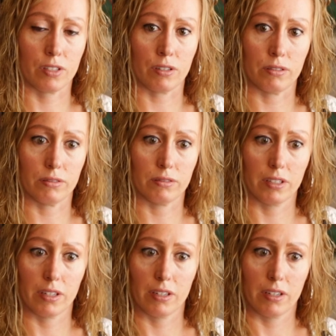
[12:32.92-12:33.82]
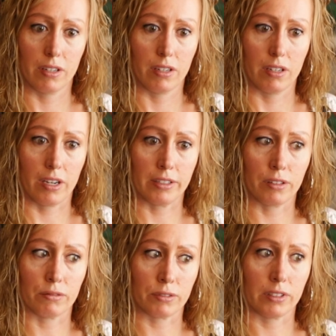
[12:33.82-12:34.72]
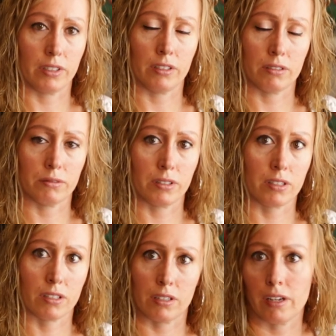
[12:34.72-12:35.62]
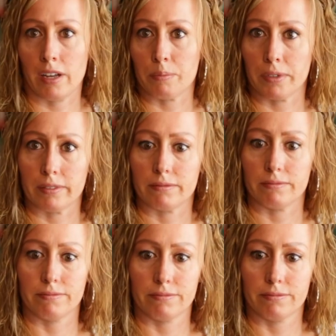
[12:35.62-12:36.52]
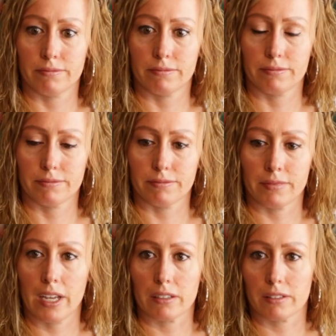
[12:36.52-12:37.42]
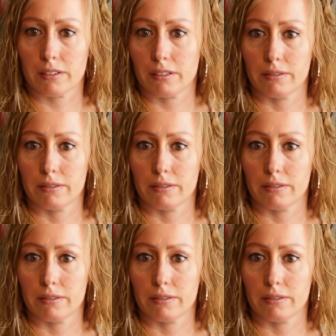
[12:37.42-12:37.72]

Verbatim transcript: So I don't really know what's gonna happen next.